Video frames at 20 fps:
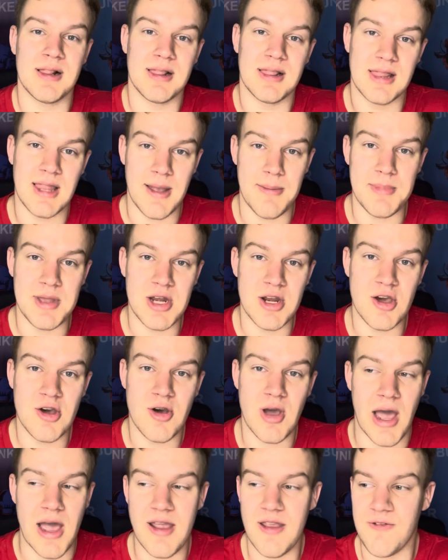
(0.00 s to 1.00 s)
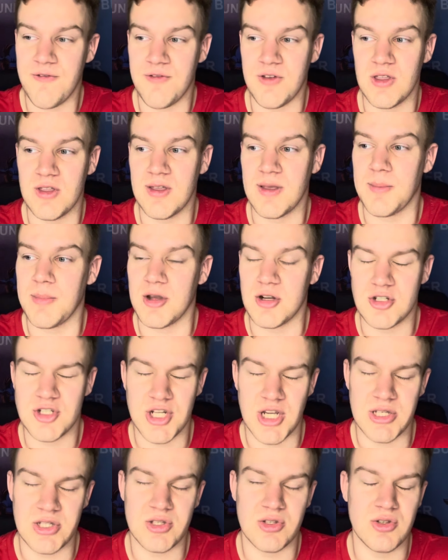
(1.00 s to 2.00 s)
Let me know how you're feeling about
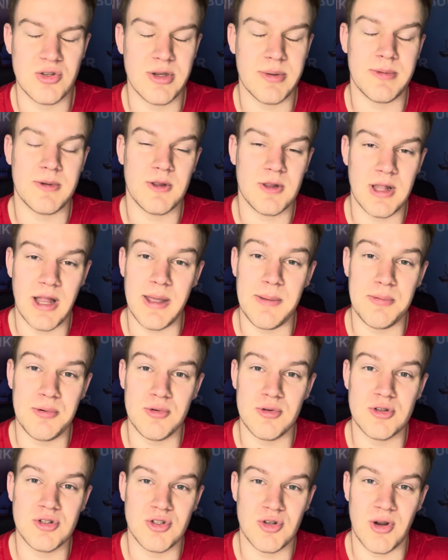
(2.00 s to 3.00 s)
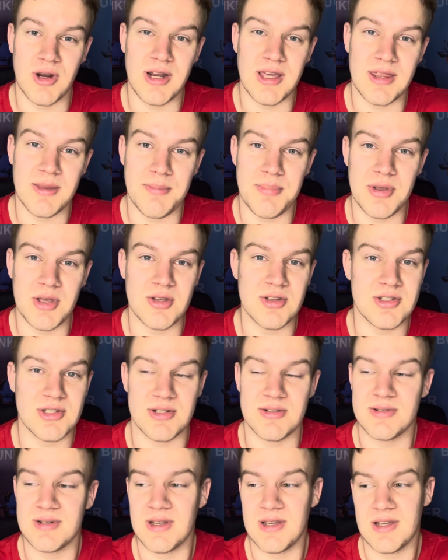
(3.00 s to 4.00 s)
Chase Claypool joining the Bills,
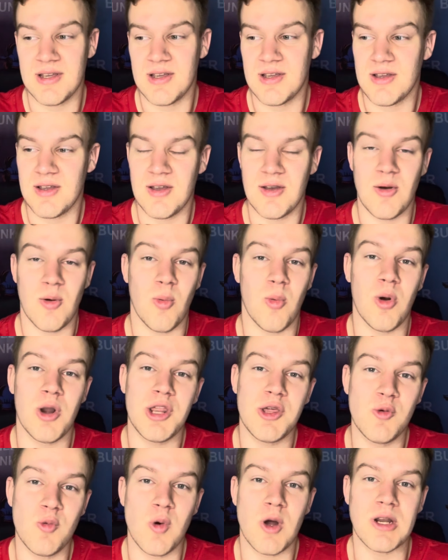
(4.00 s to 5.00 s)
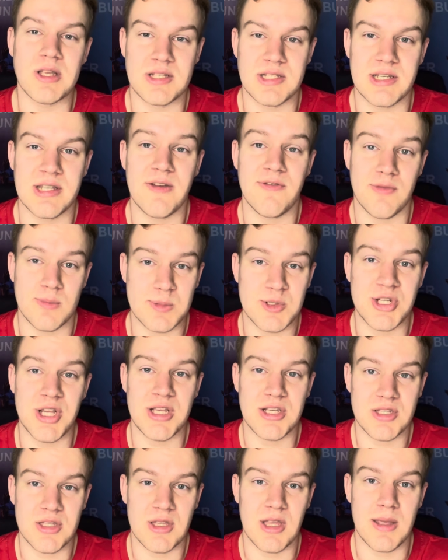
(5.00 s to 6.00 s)
and what do you want to see from
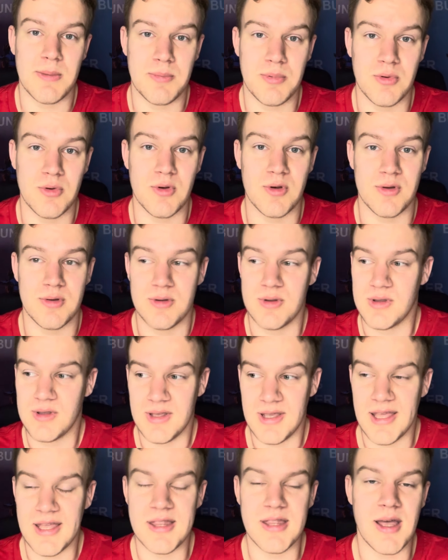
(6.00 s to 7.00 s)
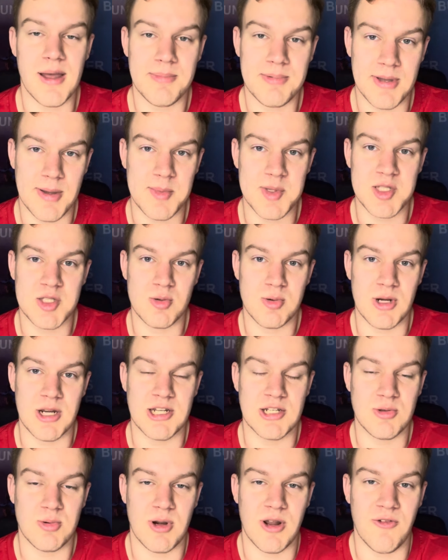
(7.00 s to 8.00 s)
Chase Claypool in the upcoming
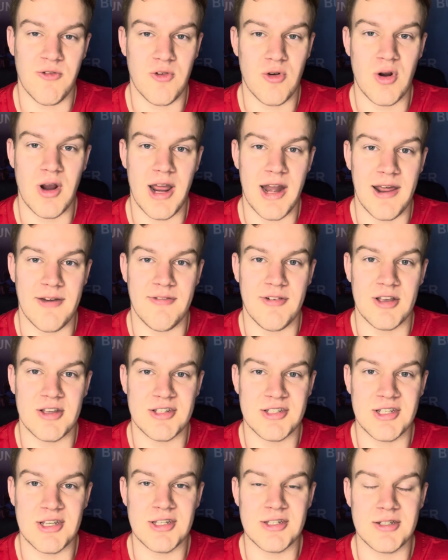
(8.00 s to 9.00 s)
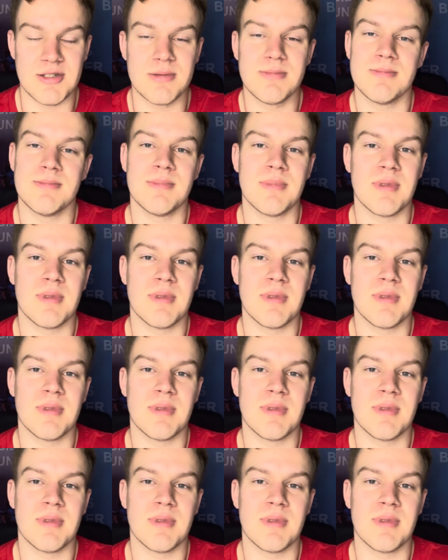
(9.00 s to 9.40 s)
2024 NFL season?